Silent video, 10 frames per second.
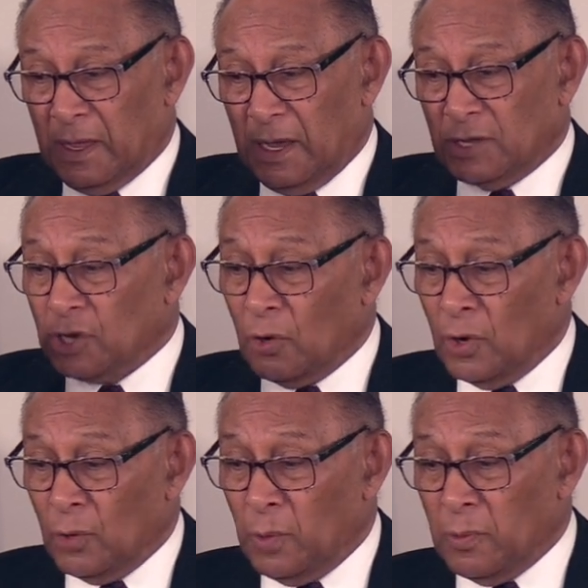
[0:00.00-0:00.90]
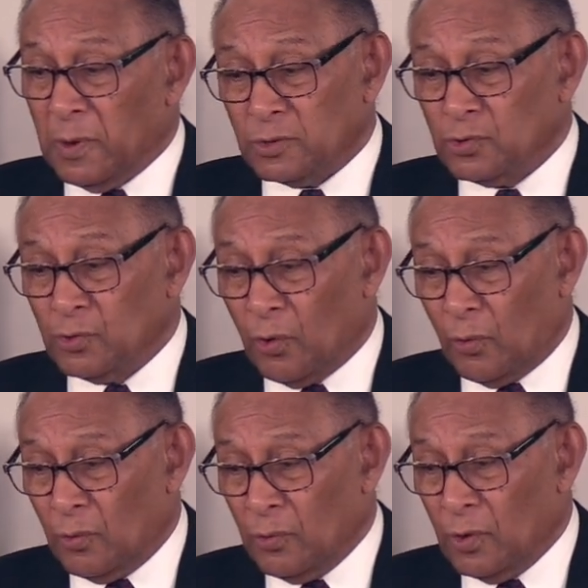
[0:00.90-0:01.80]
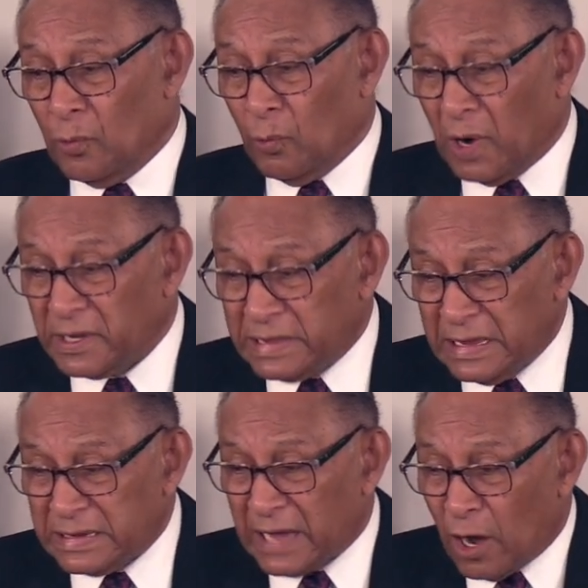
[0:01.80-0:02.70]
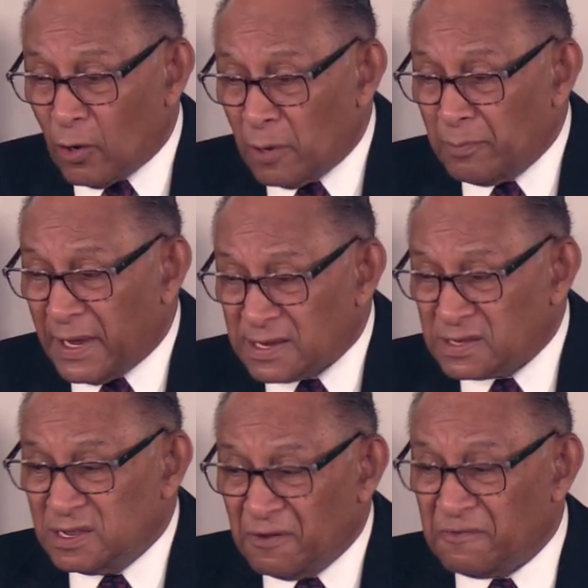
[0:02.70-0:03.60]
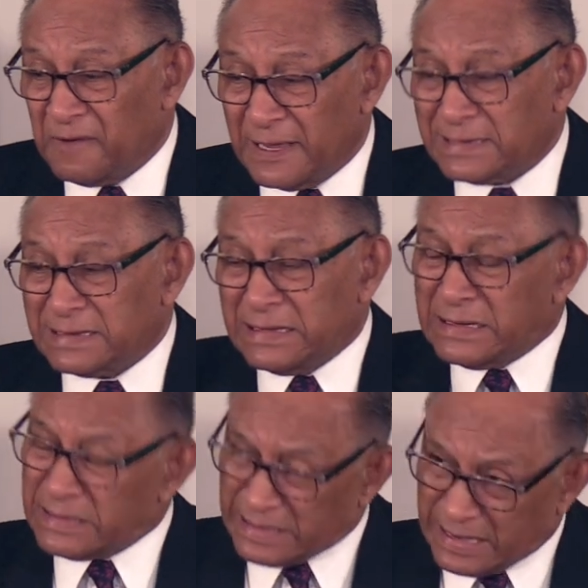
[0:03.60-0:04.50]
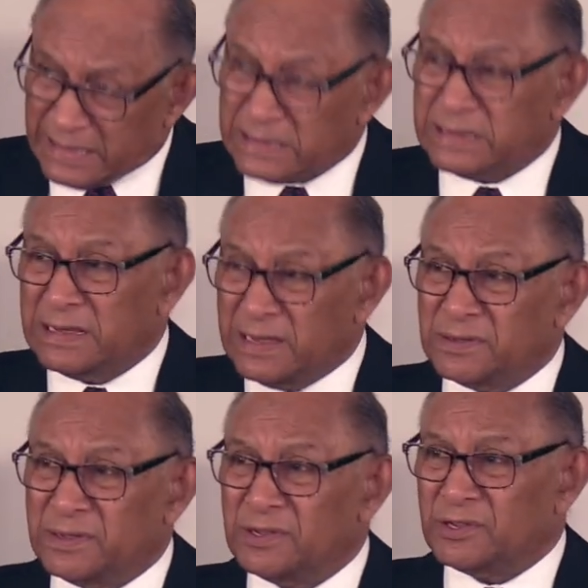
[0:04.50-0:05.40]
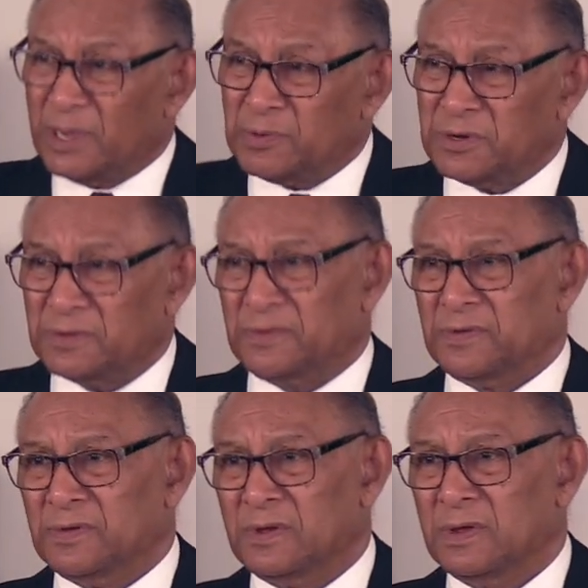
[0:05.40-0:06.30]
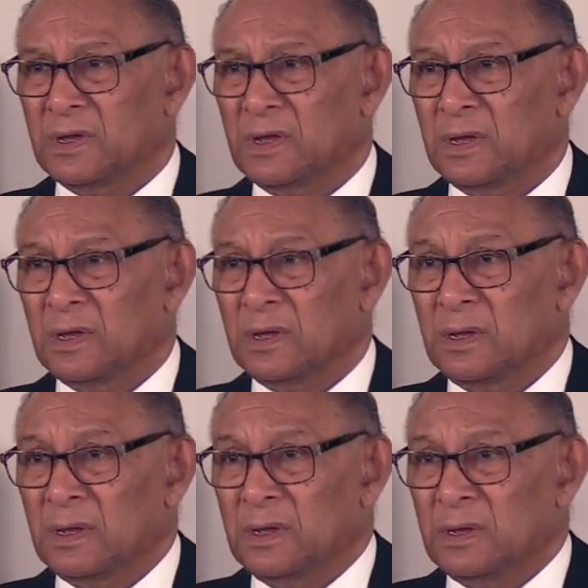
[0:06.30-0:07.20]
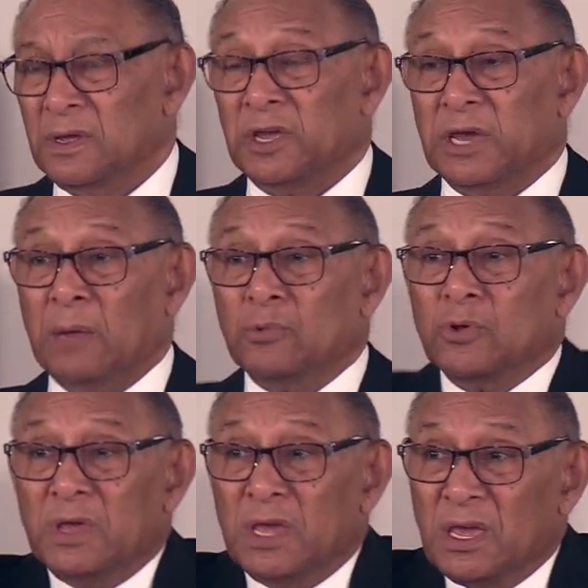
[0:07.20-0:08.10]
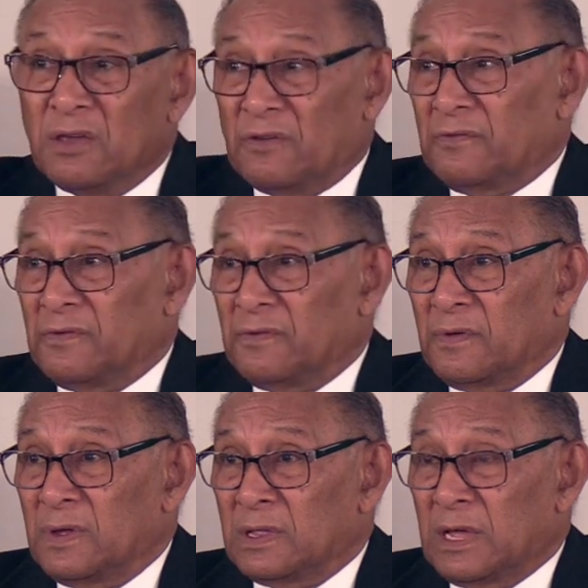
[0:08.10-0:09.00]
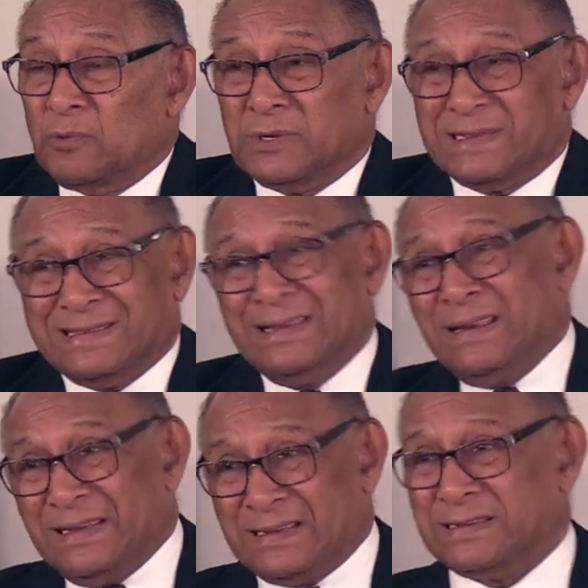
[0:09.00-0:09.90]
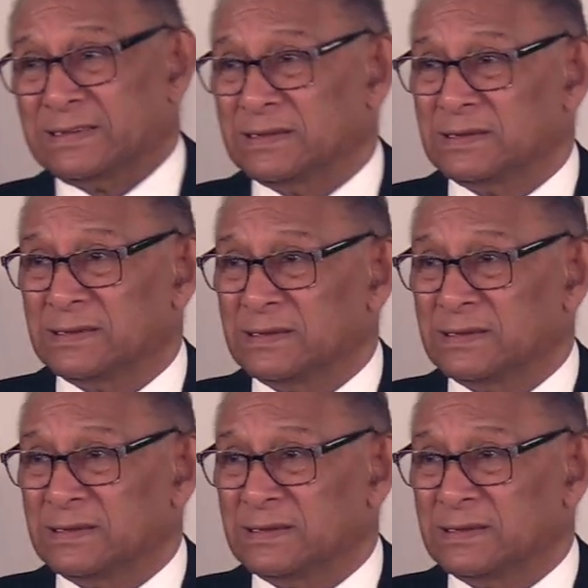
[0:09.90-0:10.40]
And so we want to know what is our best defense against his deceptions. He came to Eve, that was sinless.